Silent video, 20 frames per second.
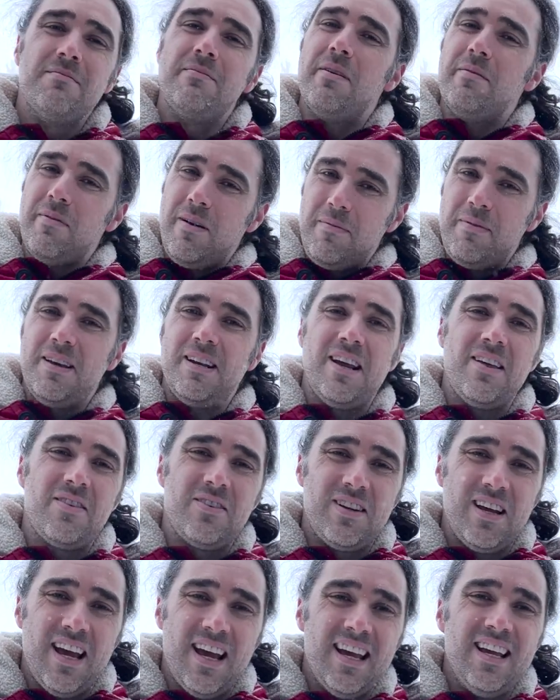but maybe
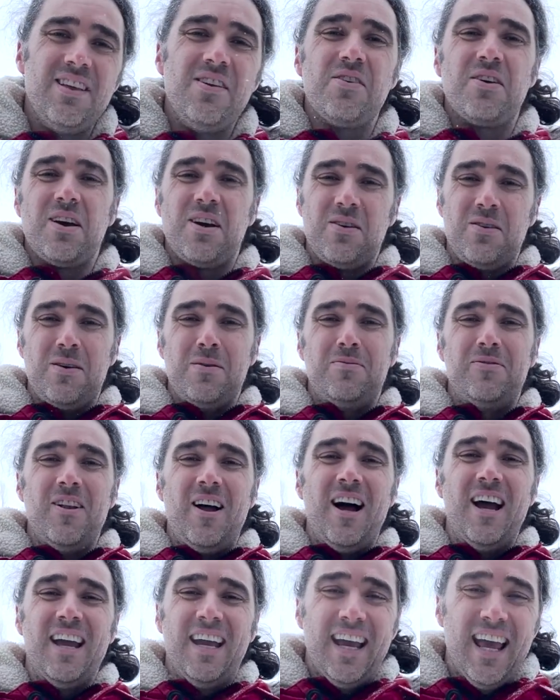another day you could go out
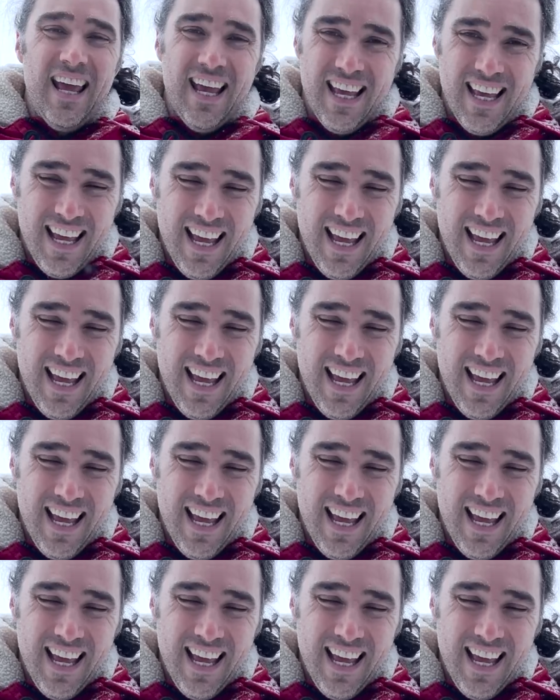flying